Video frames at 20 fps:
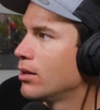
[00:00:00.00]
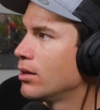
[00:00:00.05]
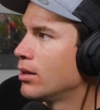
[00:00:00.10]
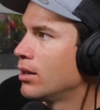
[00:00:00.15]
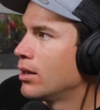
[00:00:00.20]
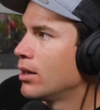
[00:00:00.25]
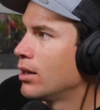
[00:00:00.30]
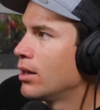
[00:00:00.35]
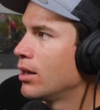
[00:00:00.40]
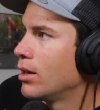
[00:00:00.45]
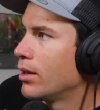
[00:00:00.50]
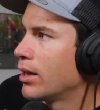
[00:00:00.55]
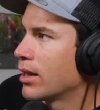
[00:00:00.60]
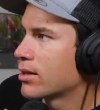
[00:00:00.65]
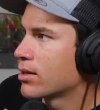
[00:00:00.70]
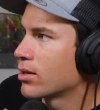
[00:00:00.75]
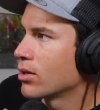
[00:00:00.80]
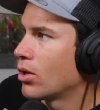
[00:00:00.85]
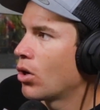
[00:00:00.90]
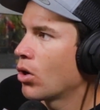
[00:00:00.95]

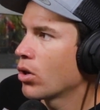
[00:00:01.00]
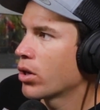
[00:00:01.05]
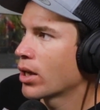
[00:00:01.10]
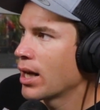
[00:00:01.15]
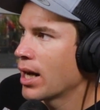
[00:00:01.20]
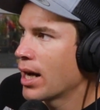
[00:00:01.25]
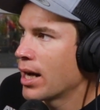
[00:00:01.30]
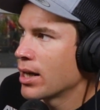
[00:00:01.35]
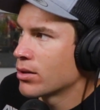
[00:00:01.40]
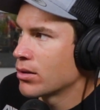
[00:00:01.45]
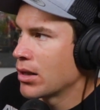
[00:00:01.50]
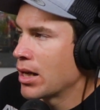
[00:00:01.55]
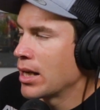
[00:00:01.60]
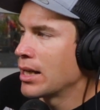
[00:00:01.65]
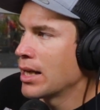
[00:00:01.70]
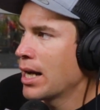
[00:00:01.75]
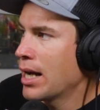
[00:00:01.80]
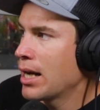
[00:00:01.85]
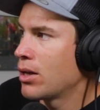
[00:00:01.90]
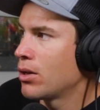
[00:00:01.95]
That's all the guys
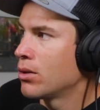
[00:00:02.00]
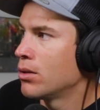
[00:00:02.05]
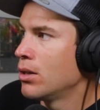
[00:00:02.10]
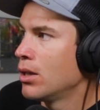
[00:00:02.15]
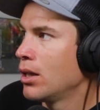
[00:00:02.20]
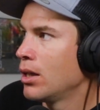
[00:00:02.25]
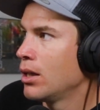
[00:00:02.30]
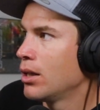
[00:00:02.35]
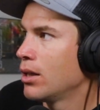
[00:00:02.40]
right now.